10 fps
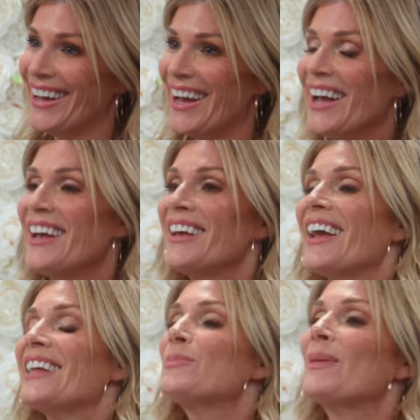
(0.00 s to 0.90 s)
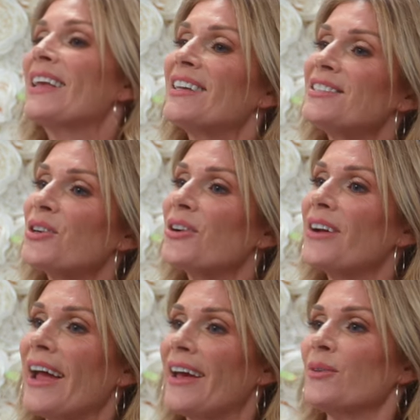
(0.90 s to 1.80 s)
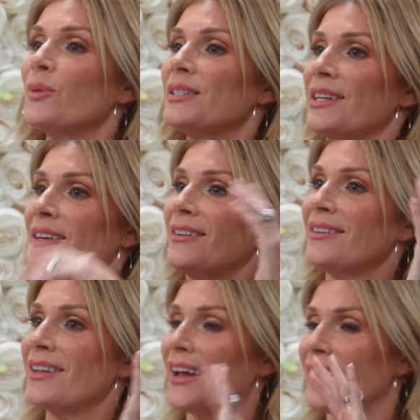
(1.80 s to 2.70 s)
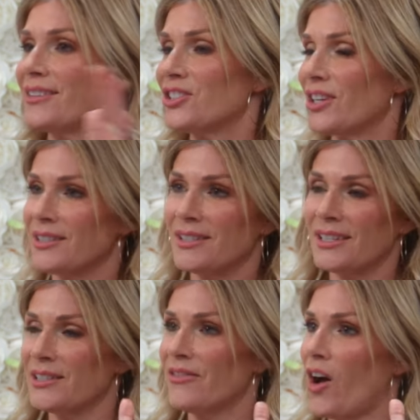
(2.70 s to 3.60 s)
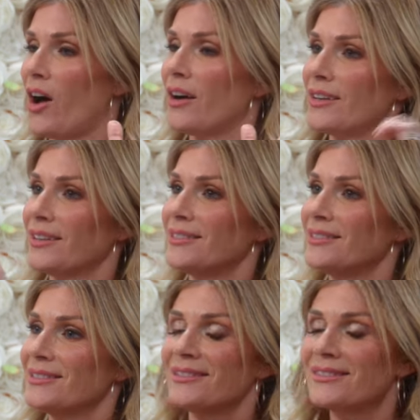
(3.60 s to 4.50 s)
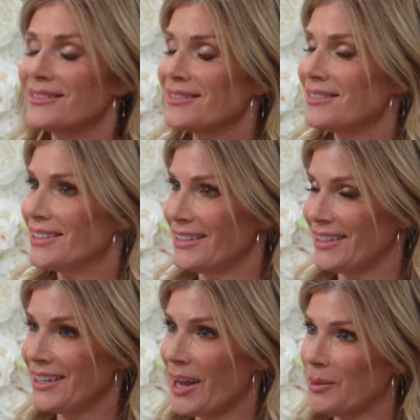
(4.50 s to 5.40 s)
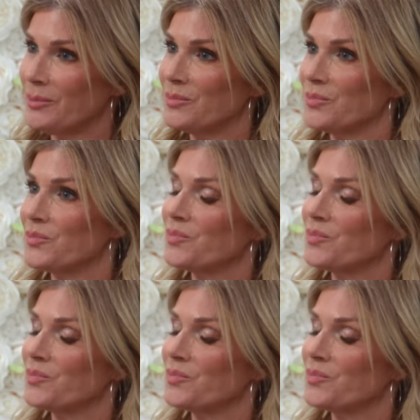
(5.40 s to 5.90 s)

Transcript: I. It's because your head was in like just this fog. It was never what was going to happen. Yeah. was going to happen.